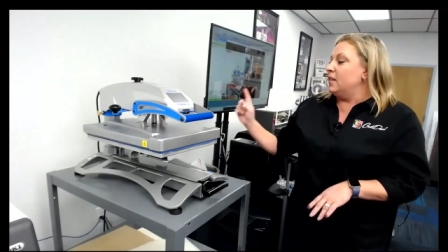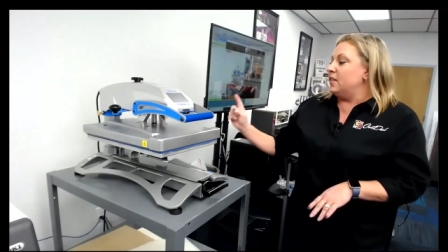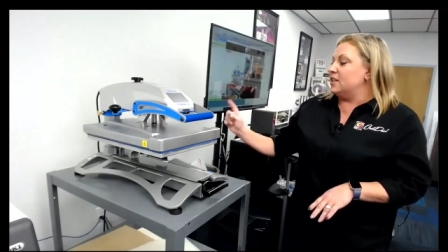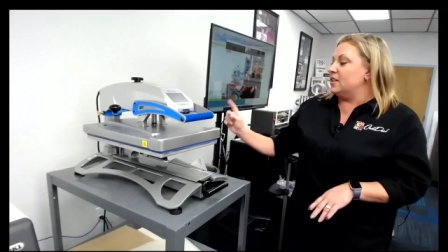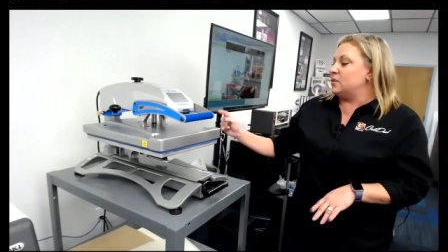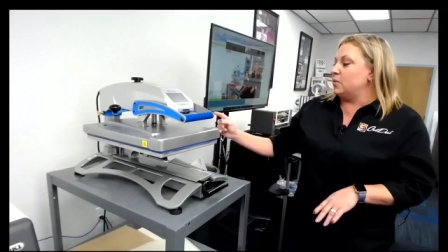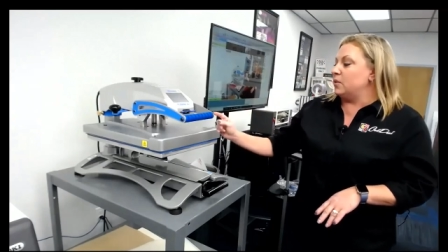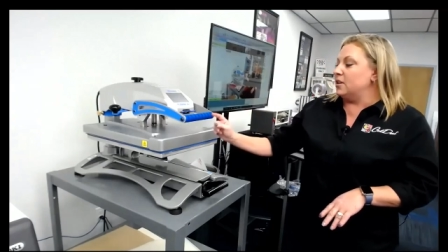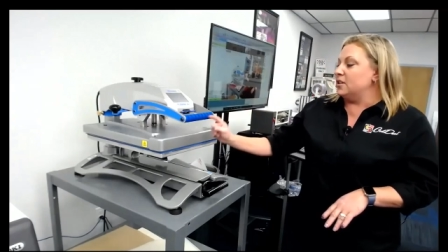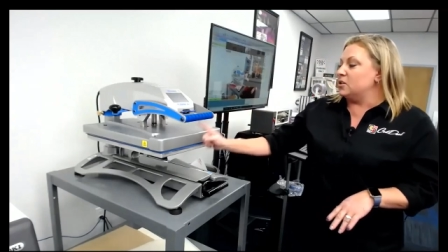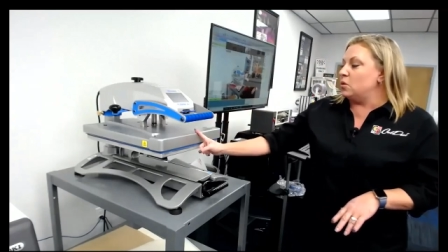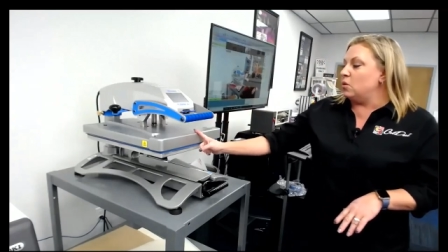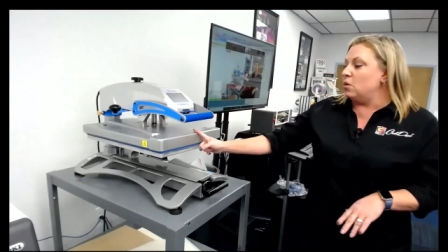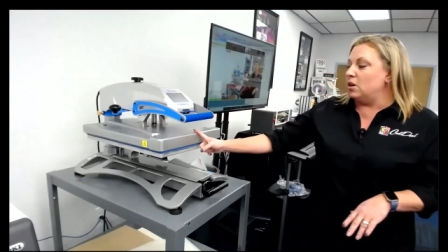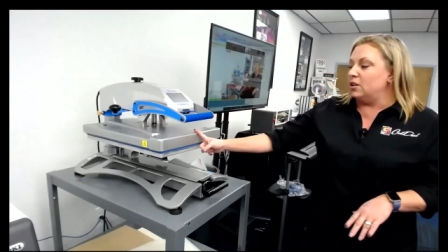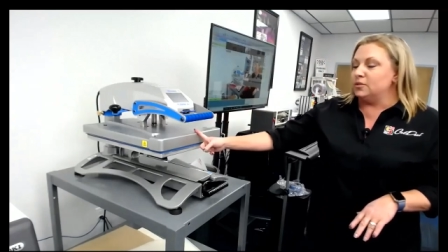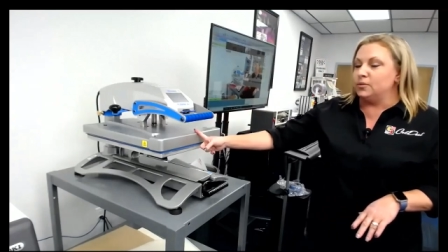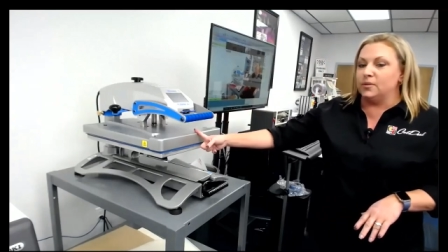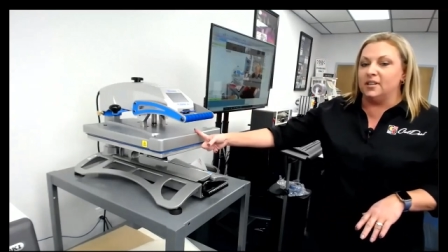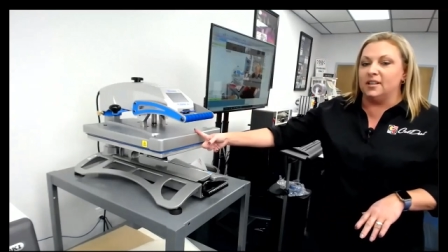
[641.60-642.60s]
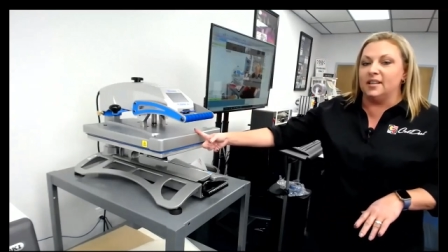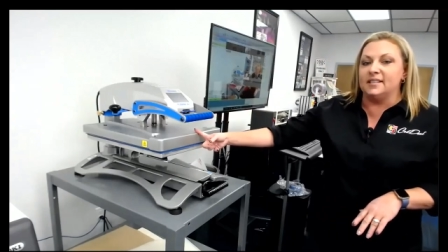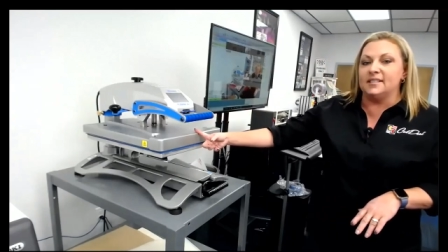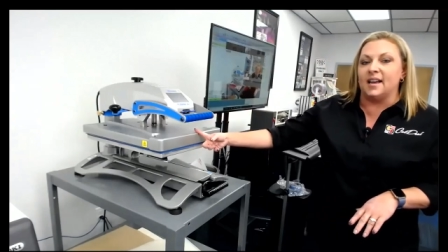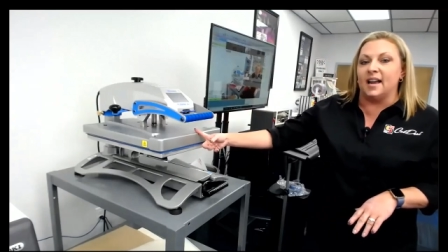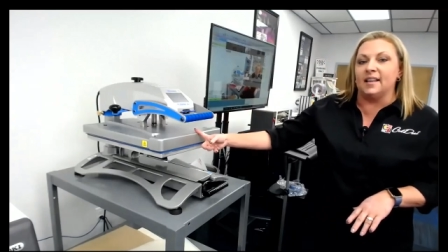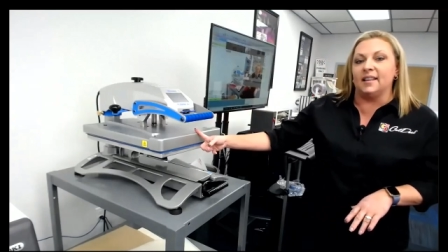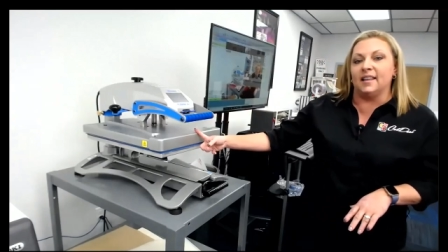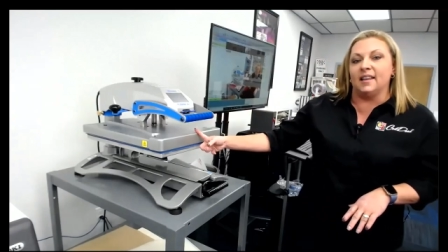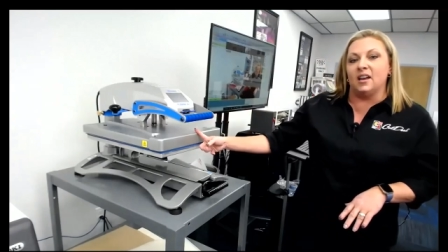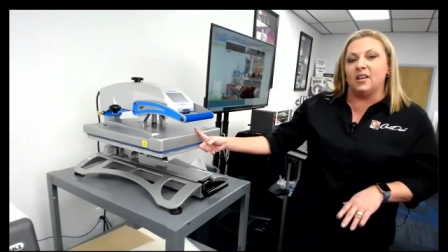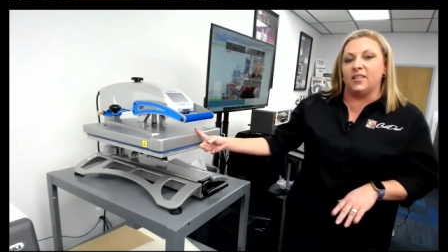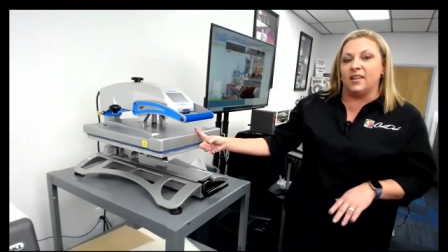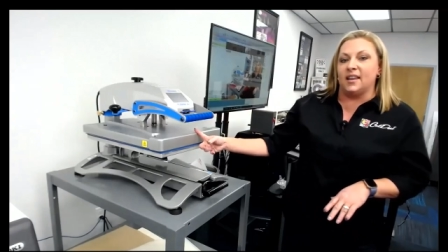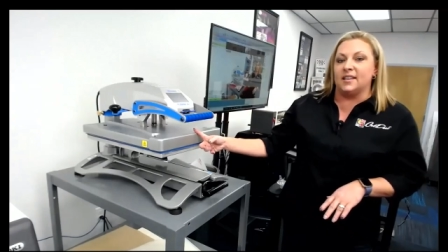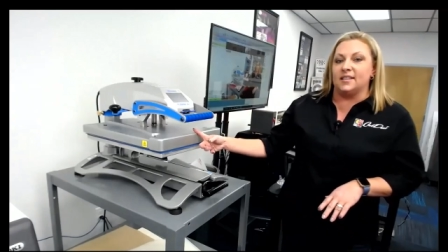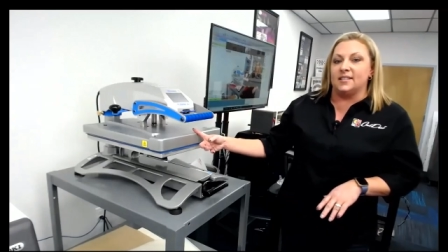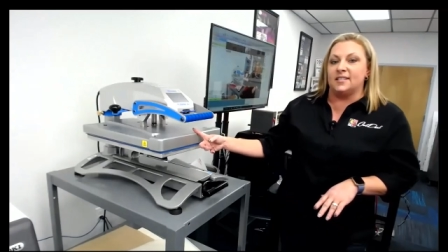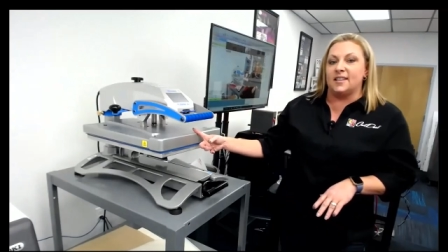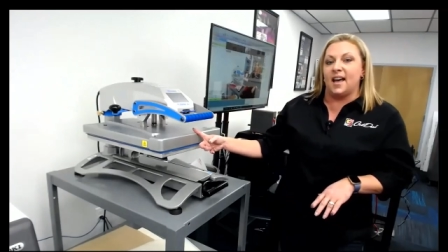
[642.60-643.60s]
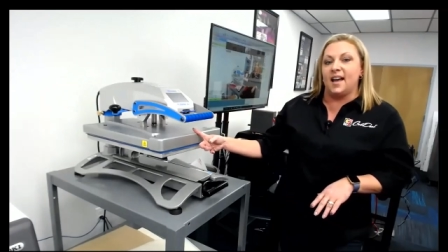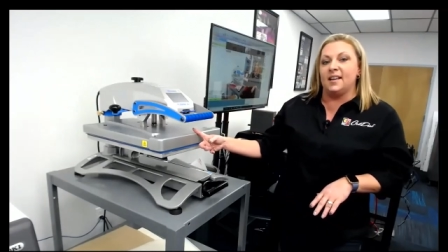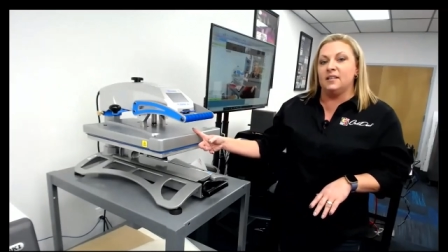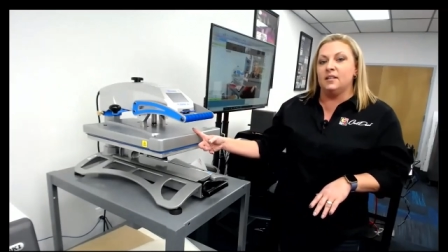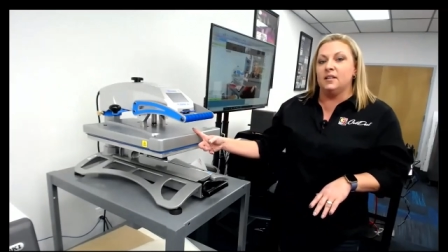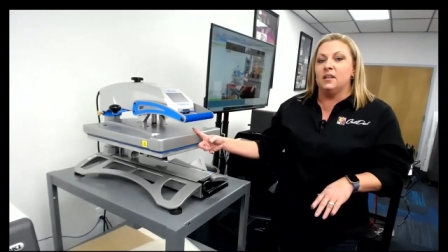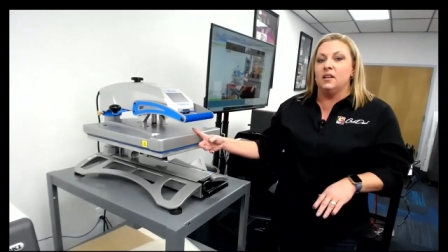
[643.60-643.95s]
This one is coiled really tightly on the inside,